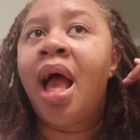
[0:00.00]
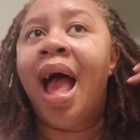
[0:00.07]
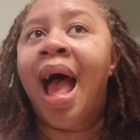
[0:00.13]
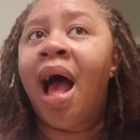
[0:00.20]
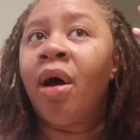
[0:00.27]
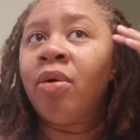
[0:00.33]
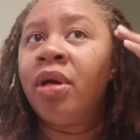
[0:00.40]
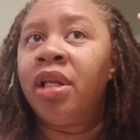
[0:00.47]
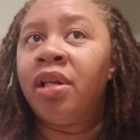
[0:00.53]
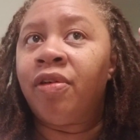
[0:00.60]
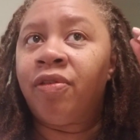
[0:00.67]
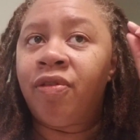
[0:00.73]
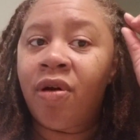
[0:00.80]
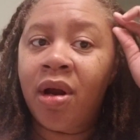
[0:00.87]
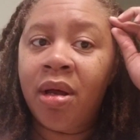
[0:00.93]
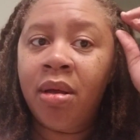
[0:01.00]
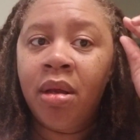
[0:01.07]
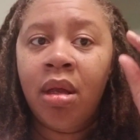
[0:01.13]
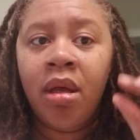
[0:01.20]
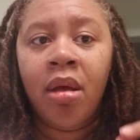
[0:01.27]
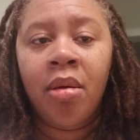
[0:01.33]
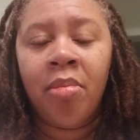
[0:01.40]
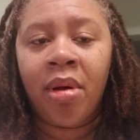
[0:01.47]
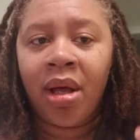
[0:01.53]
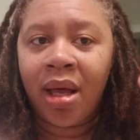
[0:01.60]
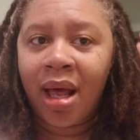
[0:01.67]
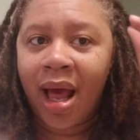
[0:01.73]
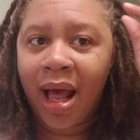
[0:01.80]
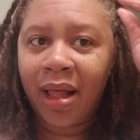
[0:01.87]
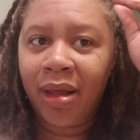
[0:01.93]
out in the front,
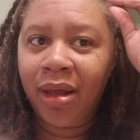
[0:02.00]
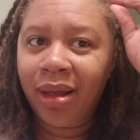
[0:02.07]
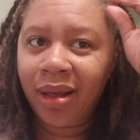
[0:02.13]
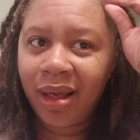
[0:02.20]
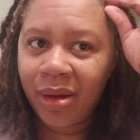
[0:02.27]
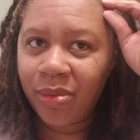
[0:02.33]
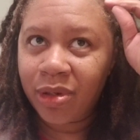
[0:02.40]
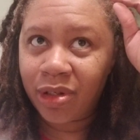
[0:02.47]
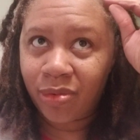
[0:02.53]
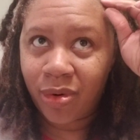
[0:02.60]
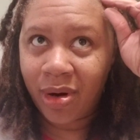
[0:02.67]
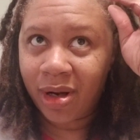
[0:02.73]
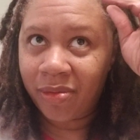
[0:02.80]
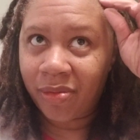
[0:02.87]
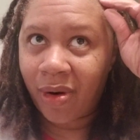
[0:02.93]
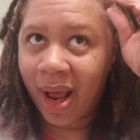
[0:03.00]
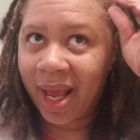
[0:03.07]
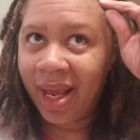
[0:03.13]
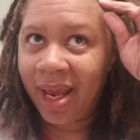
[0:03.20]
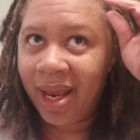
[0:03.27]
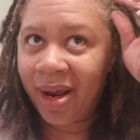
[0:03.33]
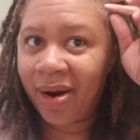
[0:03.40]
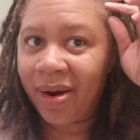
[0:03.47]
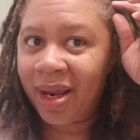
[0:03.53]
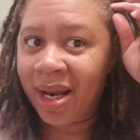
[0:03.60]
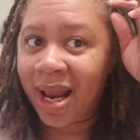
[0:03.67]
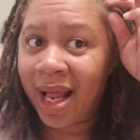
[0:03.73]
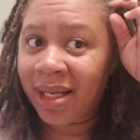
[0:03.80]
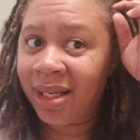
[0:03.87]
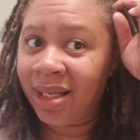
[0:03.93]
but it was one right here, and
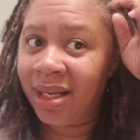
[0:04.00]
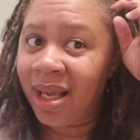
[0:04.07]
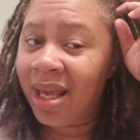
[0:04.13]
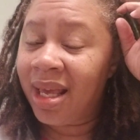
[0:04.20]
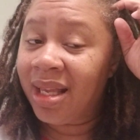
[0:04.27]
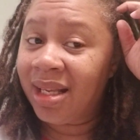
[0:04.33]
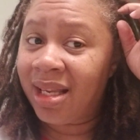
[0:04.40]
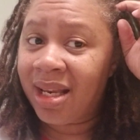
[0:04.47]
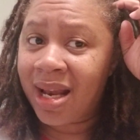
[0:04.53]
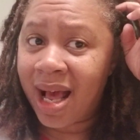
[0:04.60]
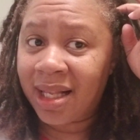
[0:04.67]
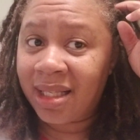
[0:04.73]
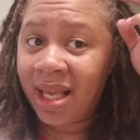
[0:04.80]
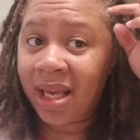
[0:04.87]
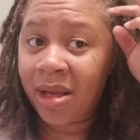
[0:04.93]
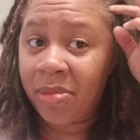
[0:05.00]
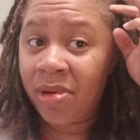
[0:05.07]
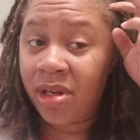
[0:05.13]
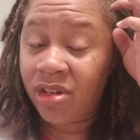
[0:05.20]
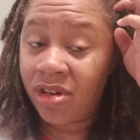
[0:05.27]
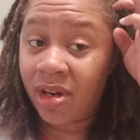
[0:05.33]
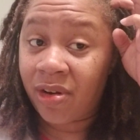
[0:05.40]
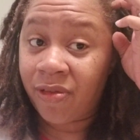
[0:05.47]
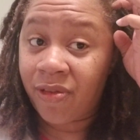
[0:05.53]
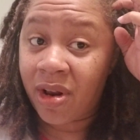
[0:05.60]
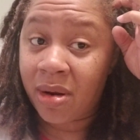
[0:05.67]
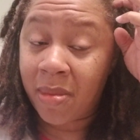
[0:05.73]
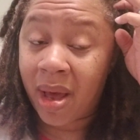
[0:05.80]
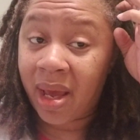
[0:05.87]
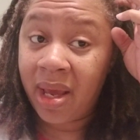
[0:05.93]
I did not take a picture of the front
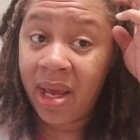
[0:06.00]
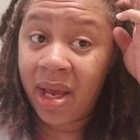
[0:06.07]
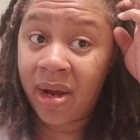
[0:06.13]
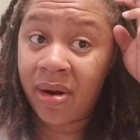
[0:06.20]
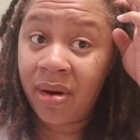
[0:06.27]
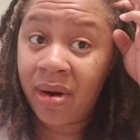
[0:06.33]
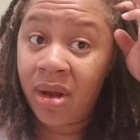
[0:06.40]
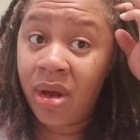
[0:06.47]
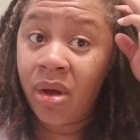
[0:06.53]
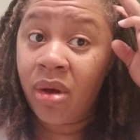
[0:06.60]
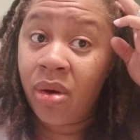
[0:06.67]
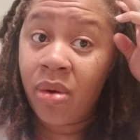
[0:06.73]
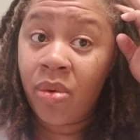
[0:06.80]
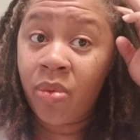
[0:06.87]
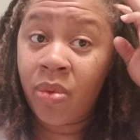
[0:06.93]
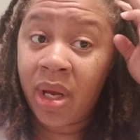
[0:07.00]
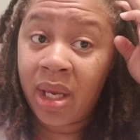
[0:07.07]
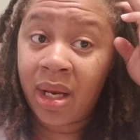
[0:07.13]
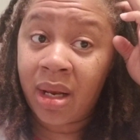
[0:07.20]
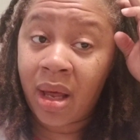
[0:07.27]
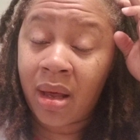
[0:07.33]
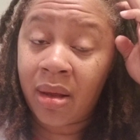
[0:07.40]
of my hair when